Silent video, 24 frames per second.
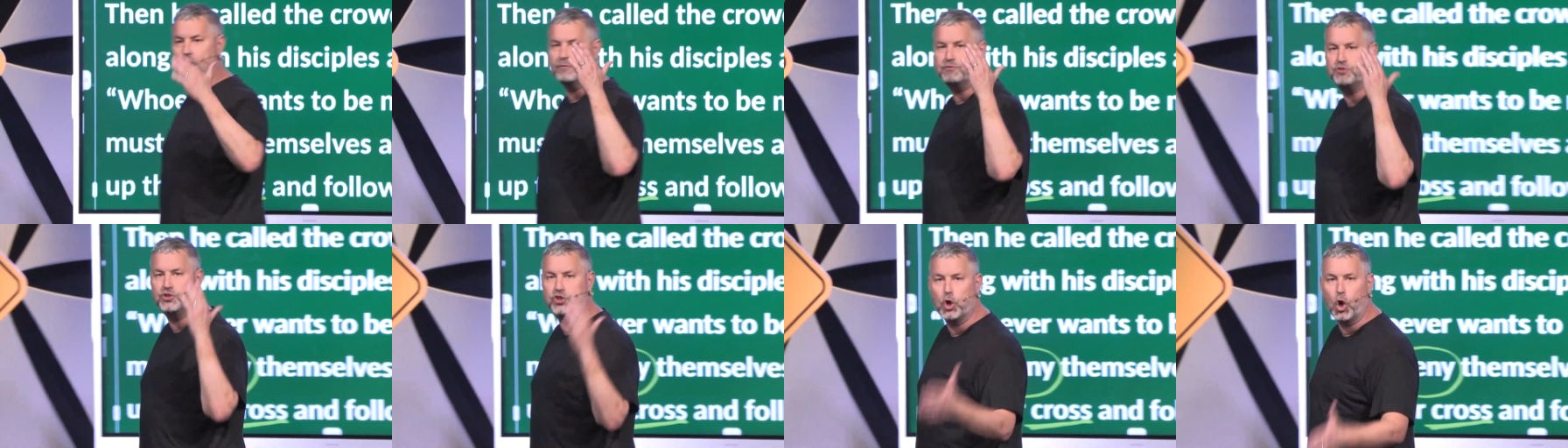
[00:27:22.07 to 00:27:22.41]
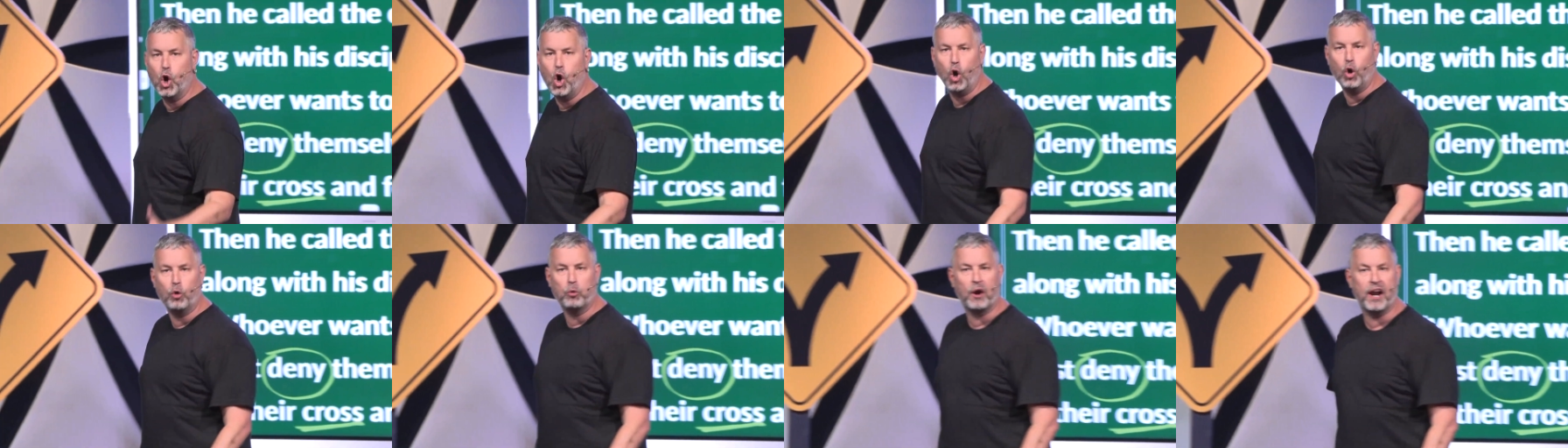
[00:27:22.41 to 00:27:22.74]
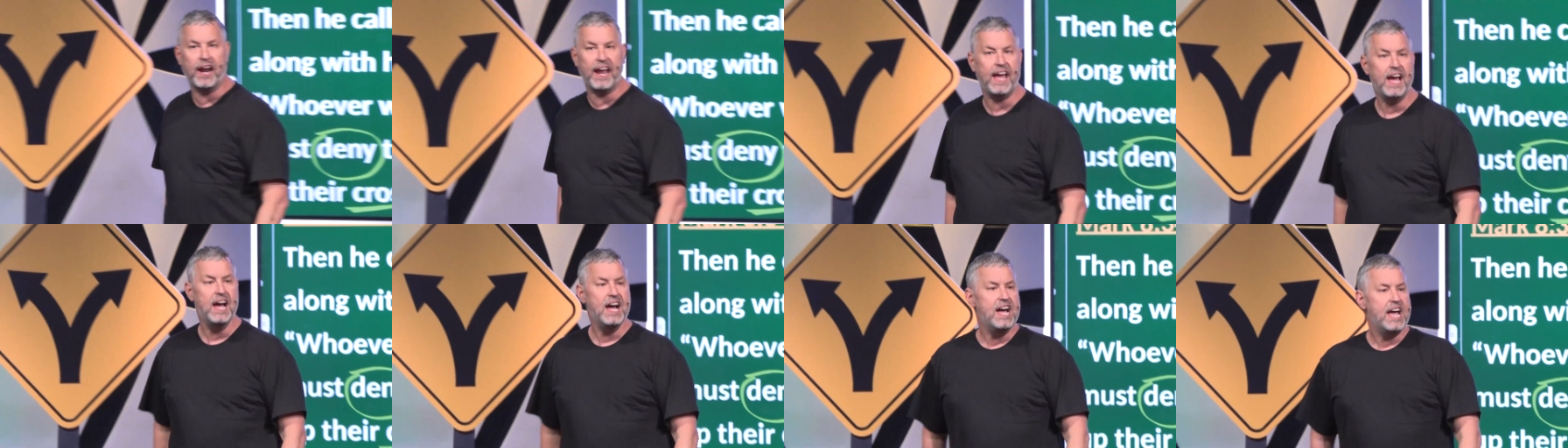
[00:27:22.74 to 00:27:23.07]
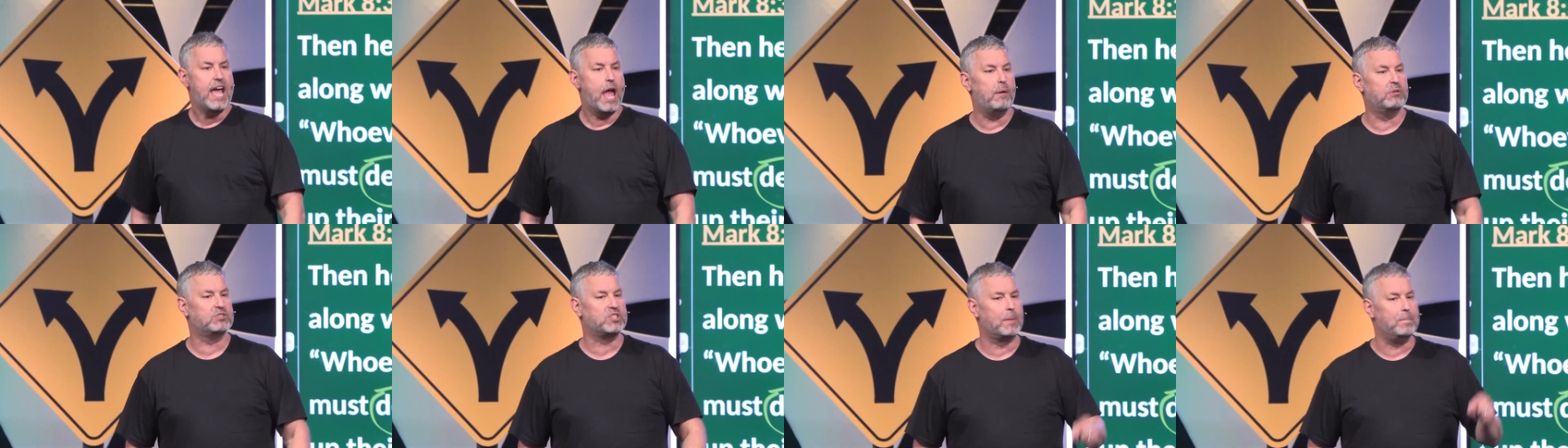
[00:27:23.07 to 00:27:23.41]
of jewelry,
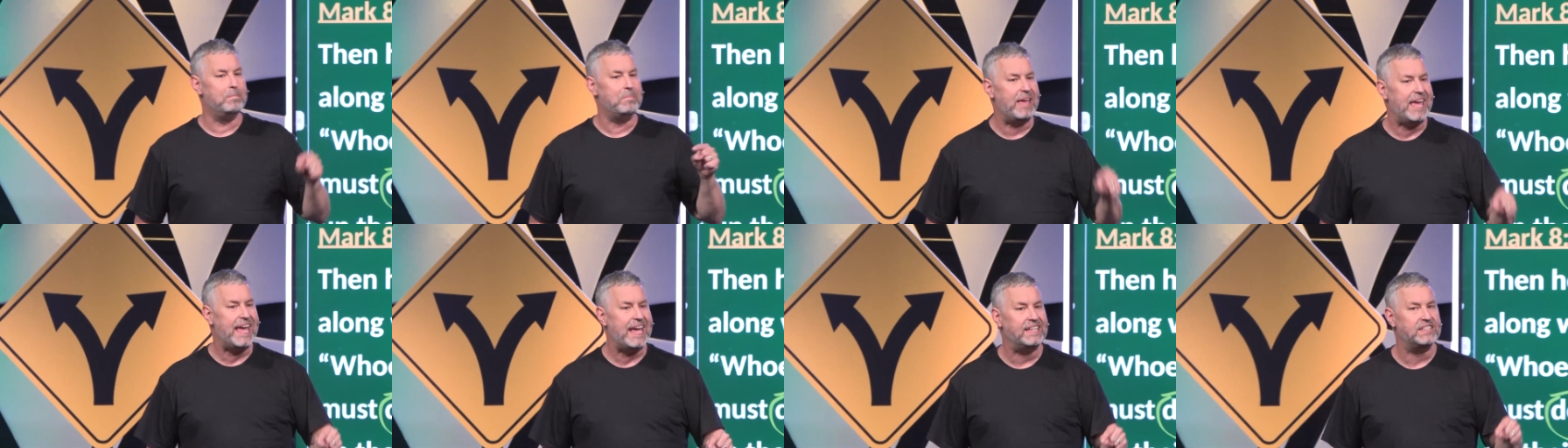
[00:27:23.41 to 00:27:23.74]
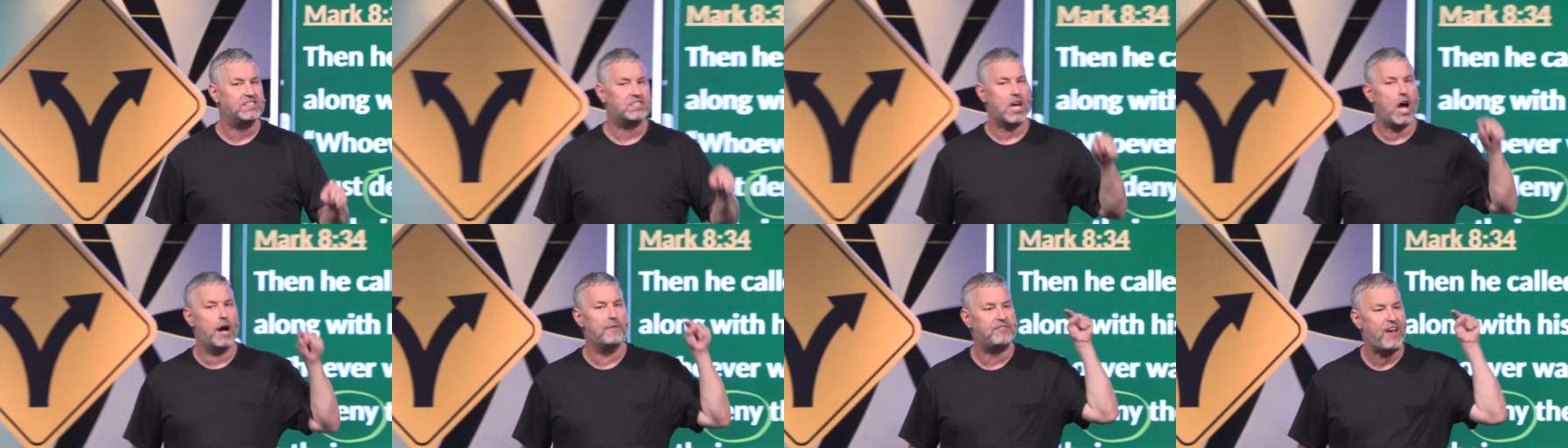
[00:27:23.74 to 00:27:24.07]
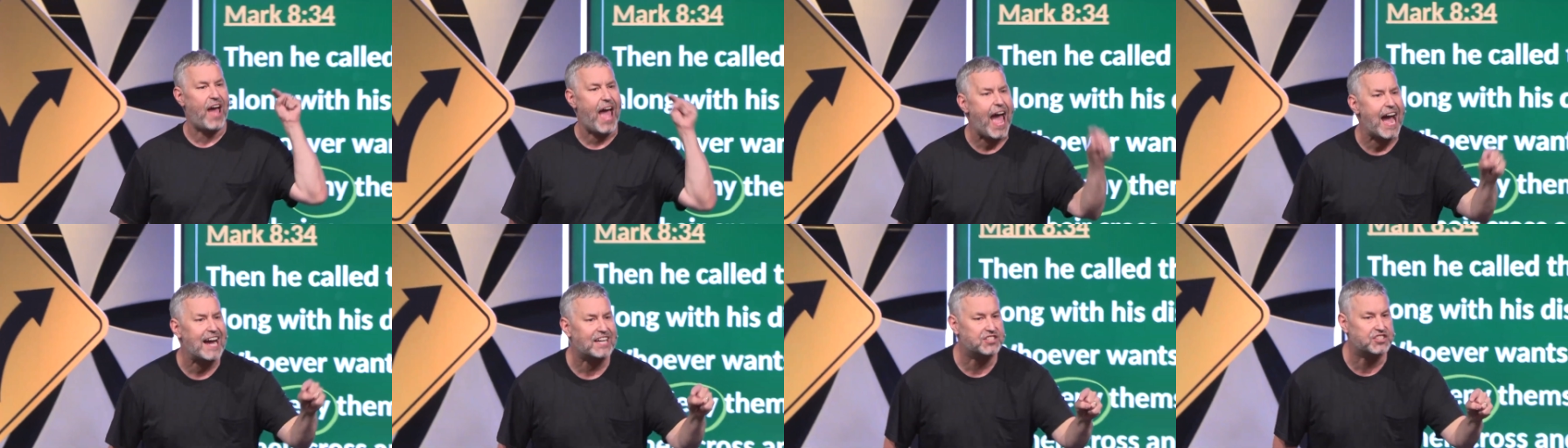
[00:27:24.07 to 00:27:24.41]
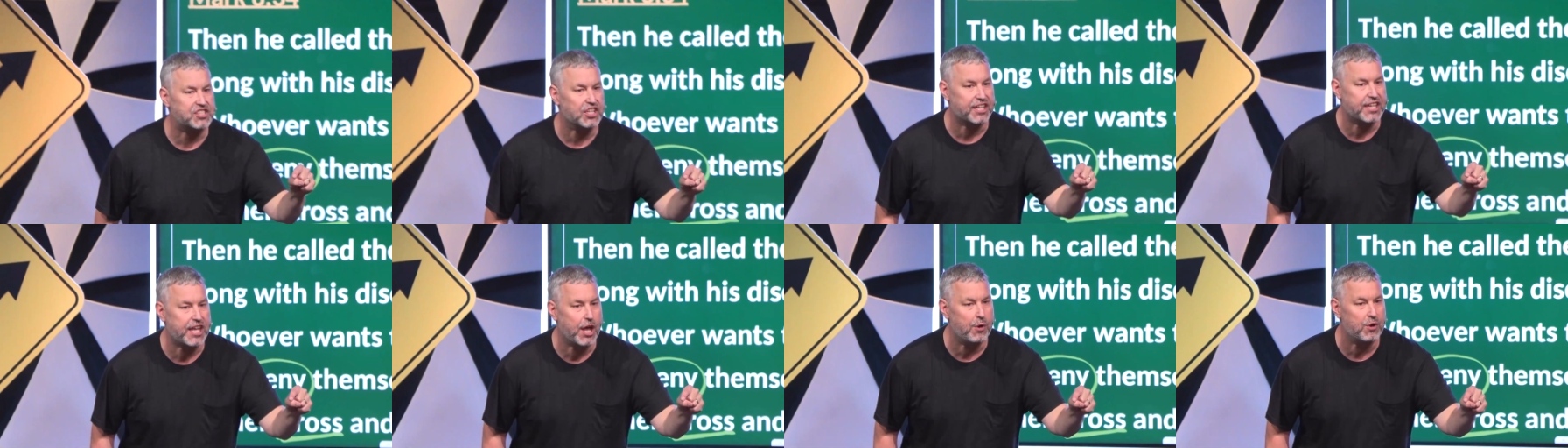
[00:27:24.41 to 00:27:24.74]
it was a means of
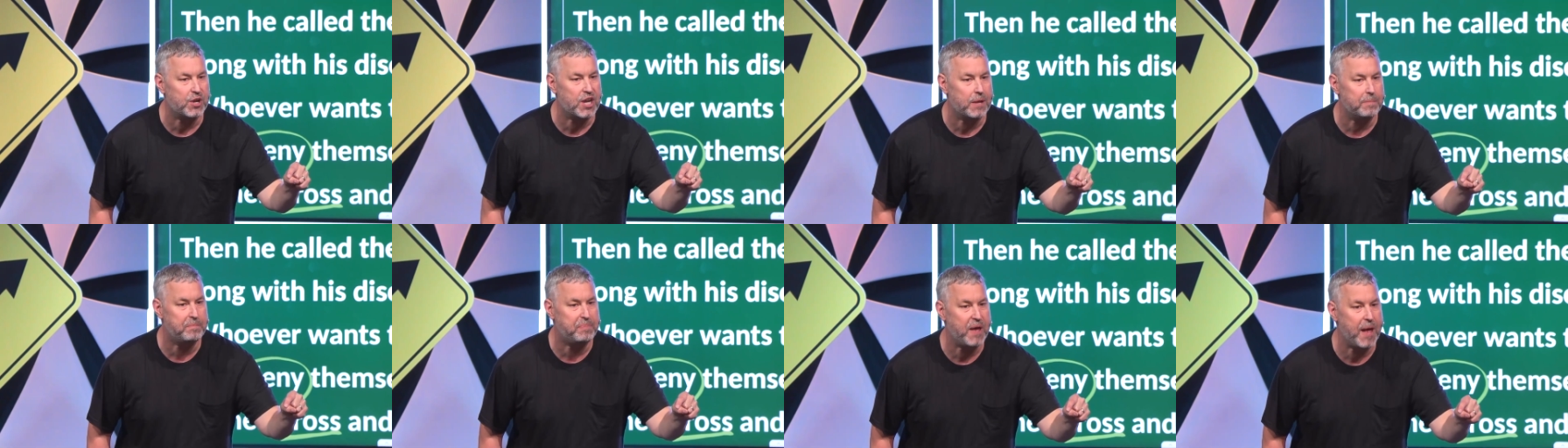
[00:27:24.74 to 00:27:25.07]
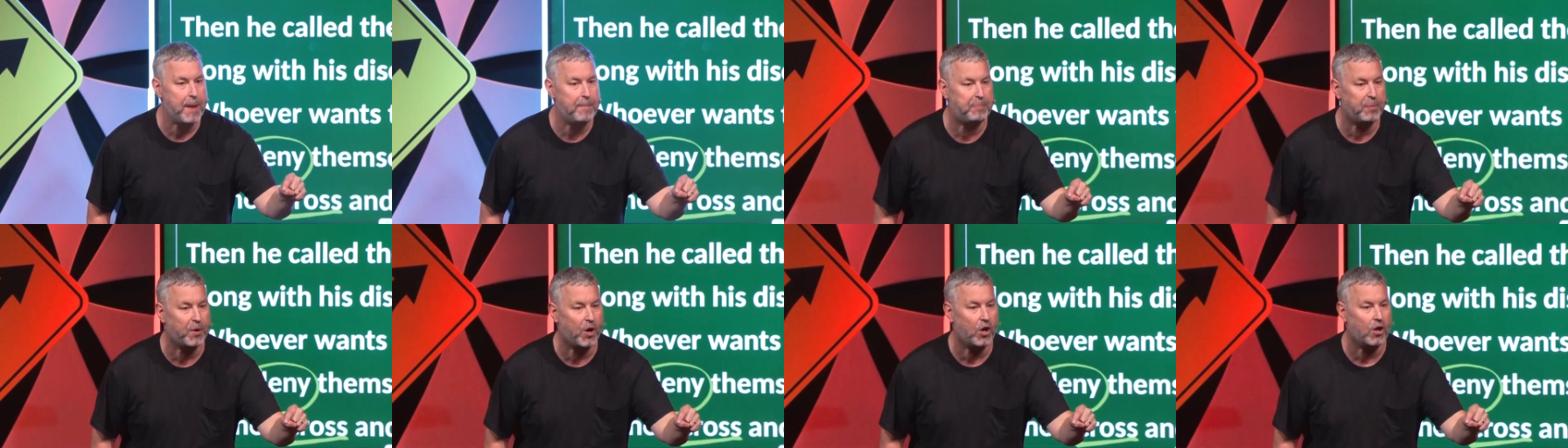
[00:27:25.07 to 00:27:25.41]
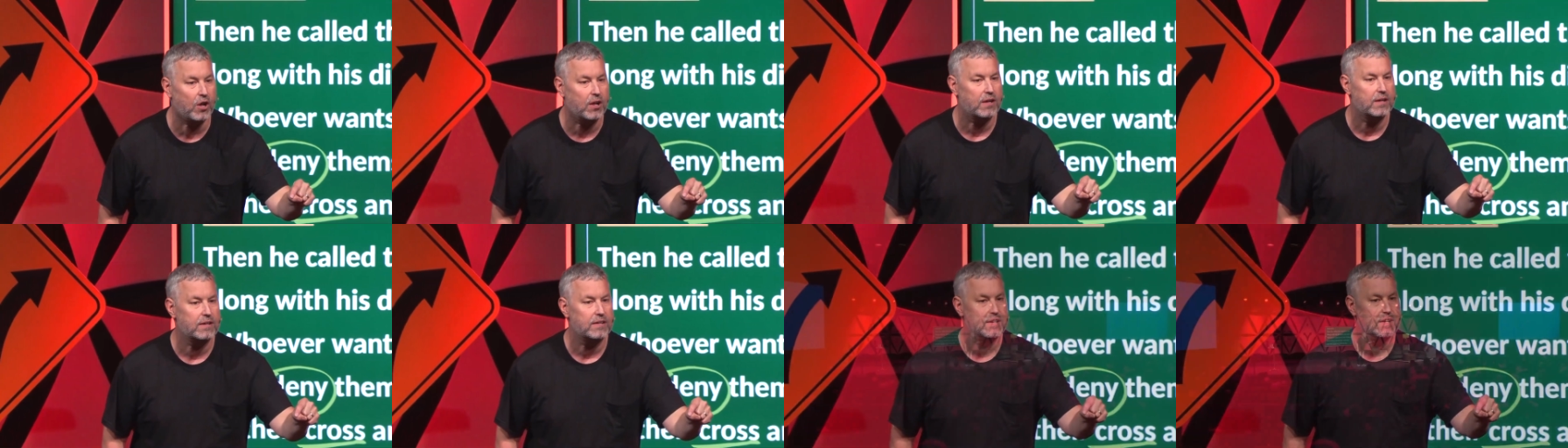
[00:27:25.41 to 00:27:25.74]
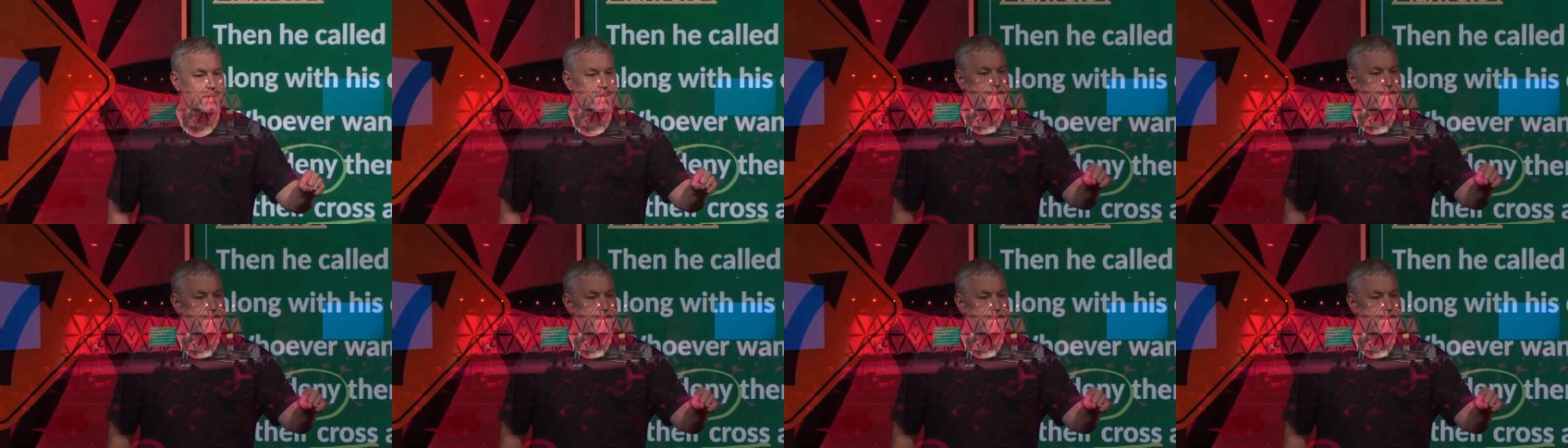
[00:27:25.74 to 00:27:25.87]
executing people.